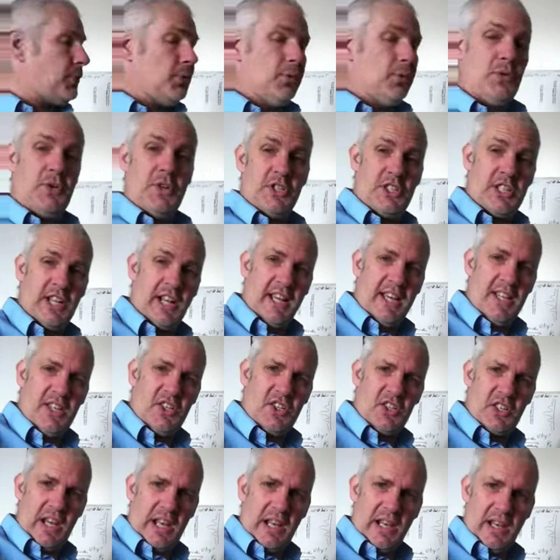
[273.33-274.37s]
through the
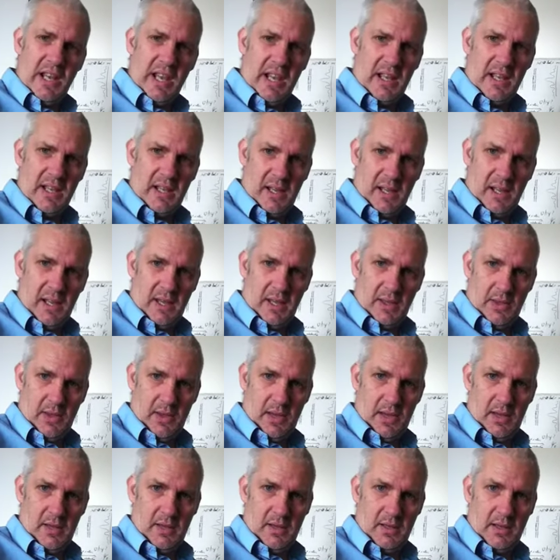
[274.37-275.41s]
slits
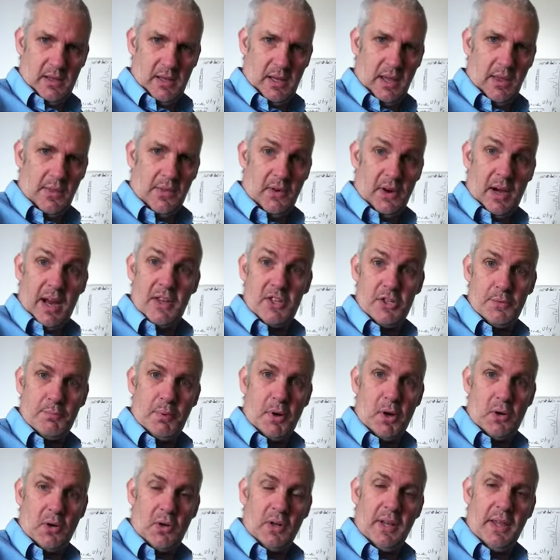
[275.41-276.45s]
either as a
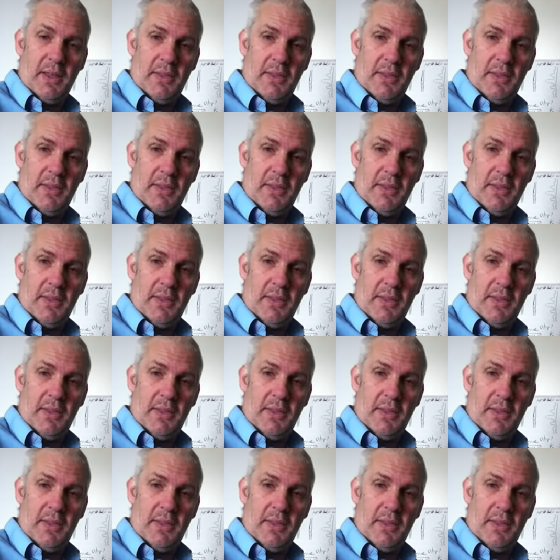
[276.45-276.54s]
particle,